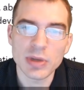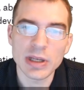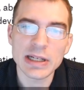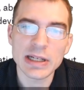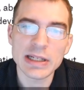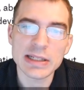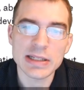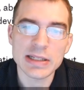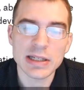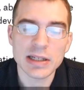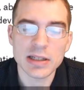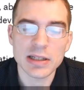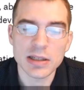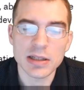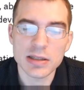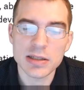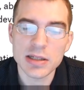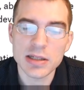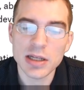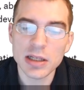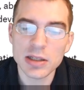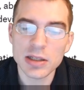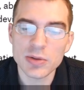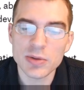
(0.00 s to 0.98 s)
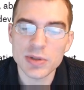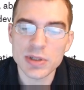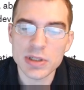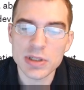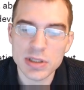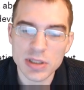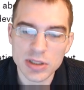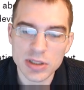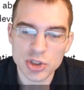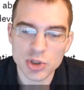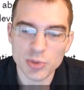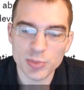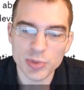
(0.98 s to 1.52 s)
it is a continuous
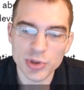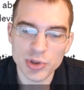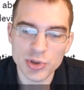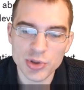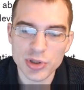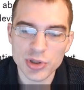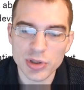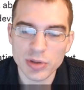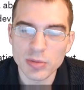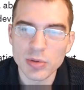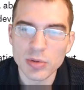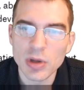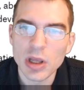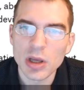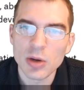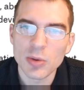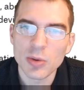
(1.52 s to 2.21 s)
distribution